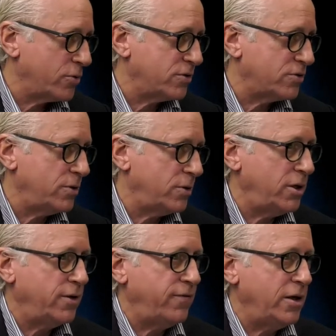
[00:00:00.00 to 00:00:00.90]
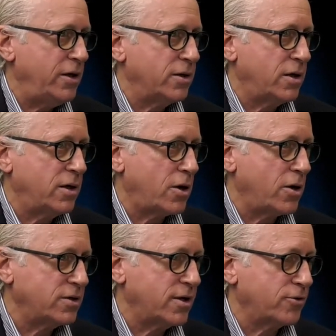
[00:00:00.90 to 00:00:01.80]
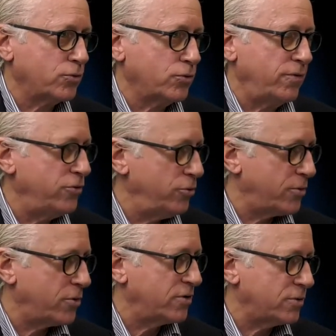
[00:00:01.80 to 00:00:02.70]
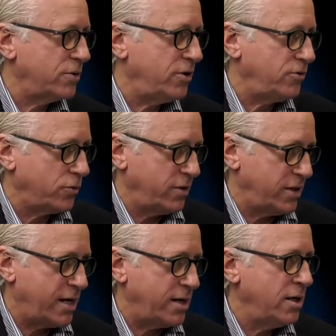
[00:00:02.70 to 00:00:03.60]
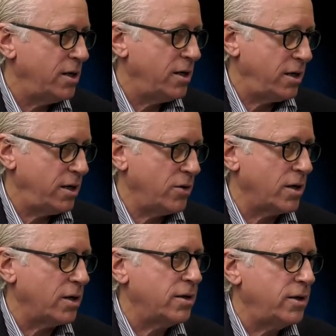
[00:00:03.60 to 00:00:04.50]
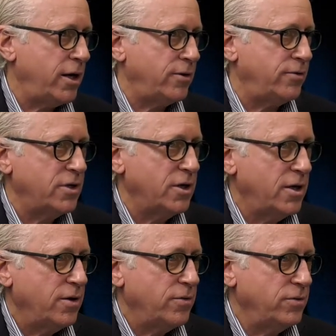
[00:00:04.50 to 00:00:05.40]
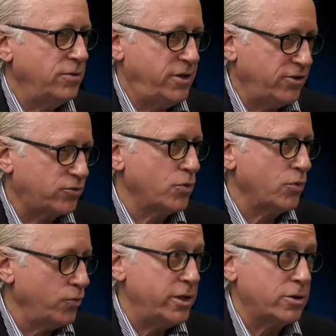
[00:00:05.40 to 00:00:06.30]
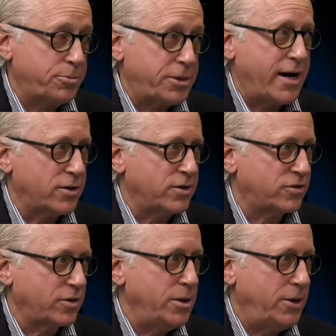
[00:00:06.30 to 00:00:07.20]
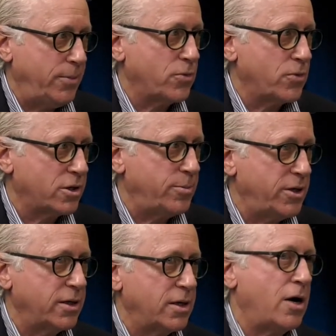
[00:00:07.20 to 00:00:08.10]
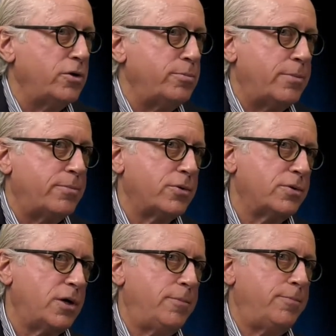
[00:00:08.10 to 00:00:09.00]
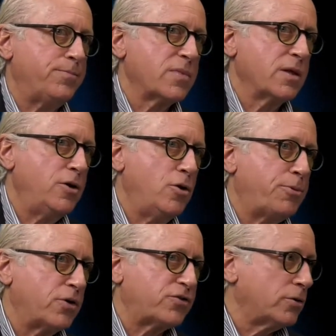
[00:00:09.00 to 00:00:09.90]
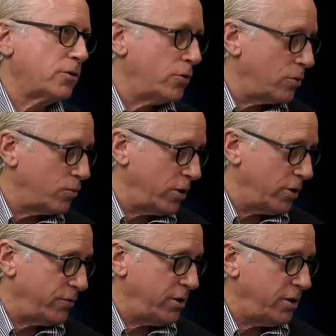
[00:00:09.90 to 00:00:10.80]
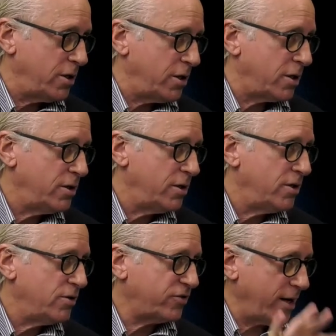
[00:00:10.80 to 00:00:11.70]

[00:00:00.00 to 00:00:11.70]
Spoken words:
attorney and the architectural review board attorney during that era. And these were real battles. I mean, people were coming in. I remember, Barcelona, where the Sag